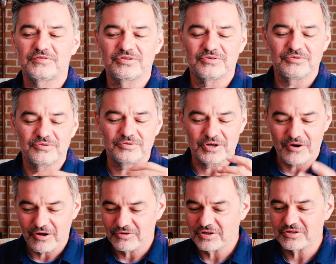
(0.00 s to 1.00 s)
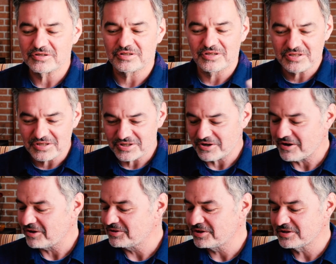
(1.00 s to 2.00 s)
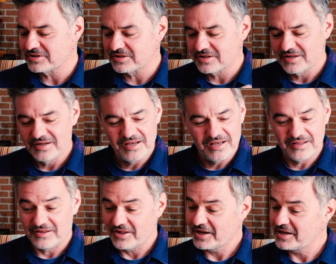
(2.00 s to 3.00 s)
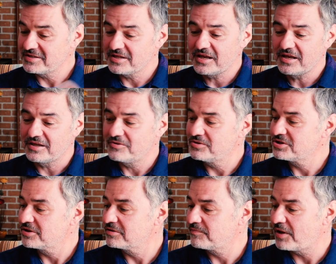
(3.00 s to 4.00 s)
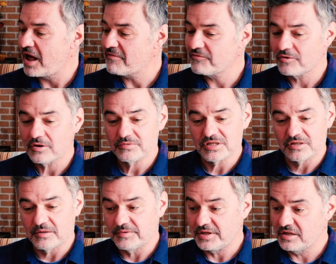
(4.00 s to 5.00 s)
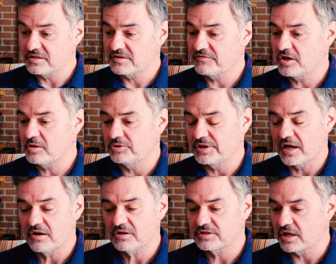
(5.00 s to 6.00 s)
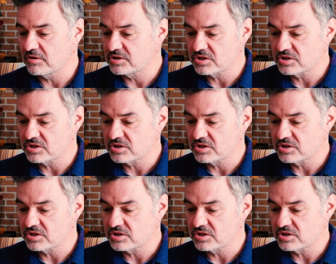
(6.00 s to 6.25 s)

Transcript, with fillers: to your elders, listen to your elders, and then, like I say, use your platforms and the media is available now to tell a